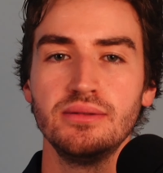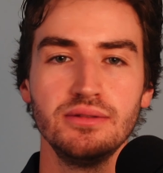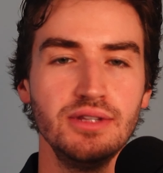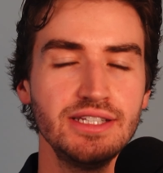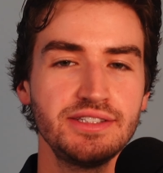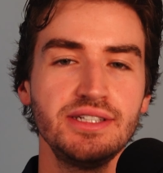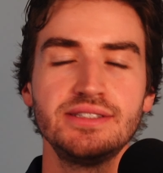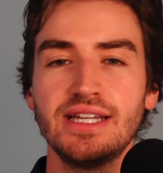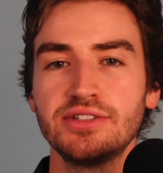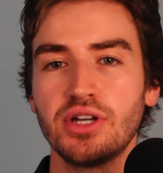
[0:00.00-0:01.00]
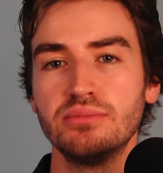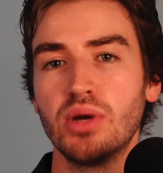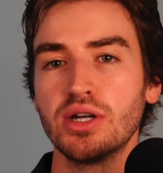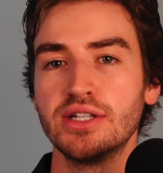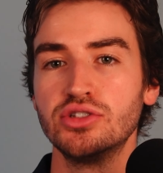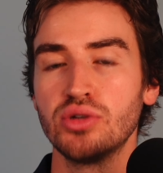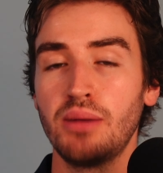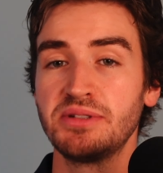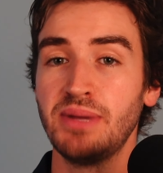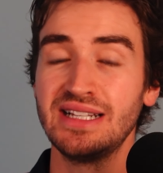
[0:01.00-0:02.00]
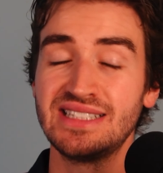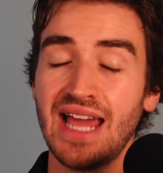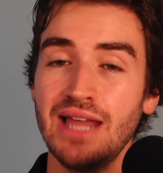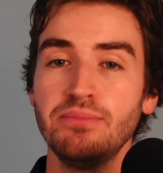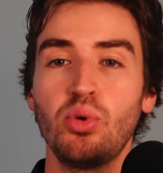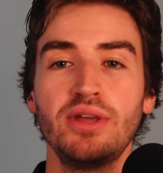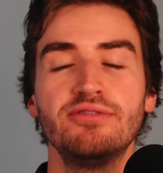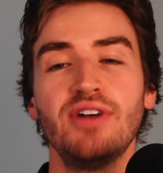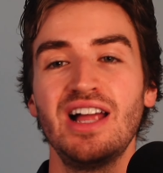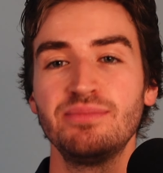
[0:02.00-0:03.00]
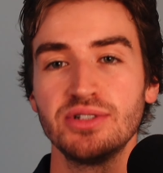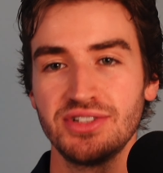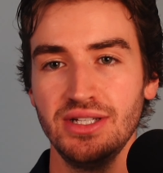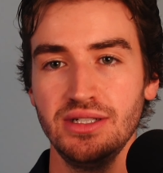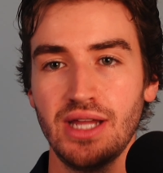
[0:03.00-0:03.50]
Listing days on market dropped by 10.5%